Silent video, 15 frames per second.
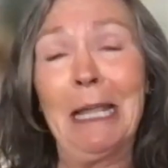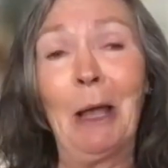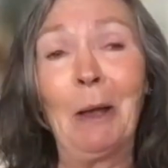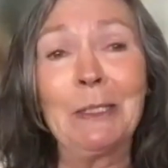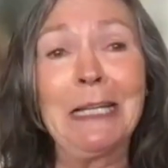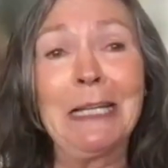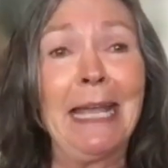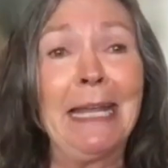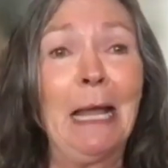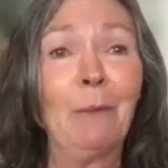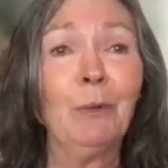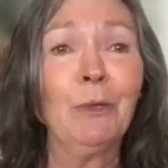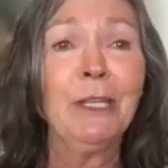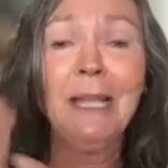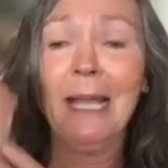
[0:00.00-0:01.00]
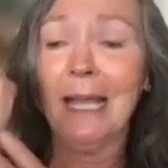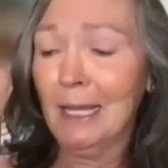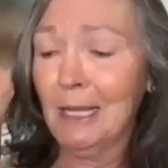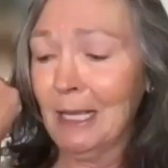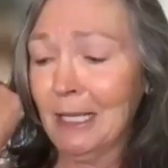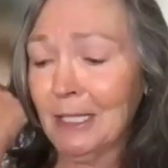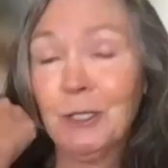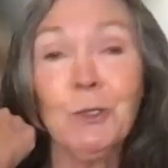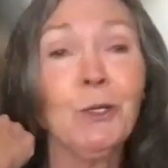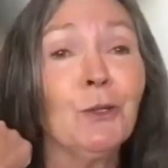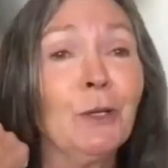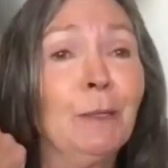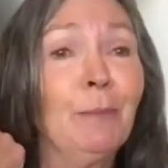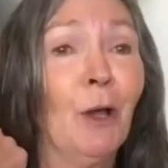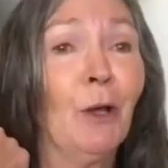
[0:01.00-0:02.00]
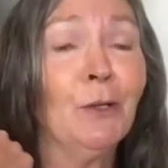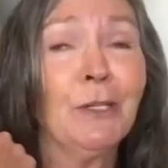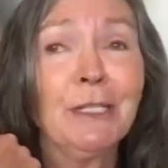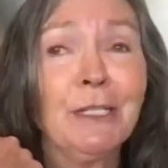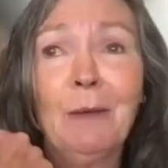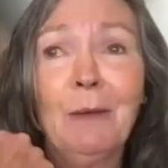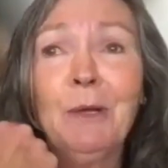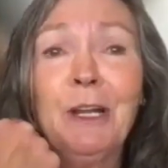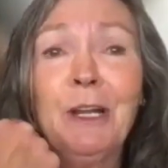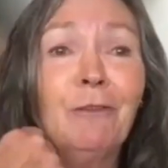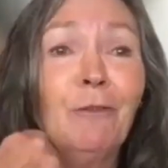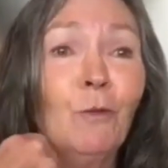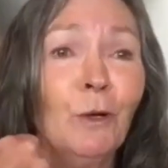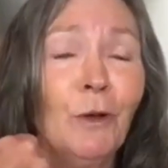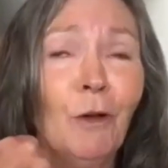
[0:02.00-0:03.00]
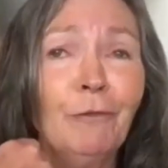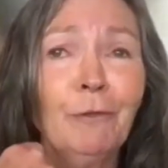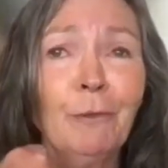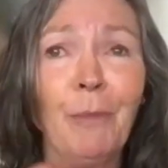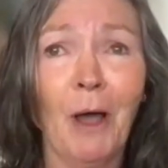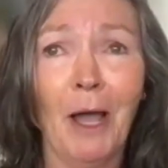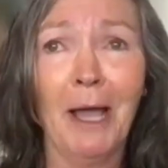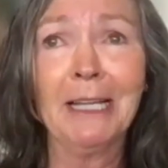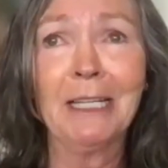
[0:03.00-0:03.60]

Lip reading: I was laid up with a surgery post when I'd fallen off a bike.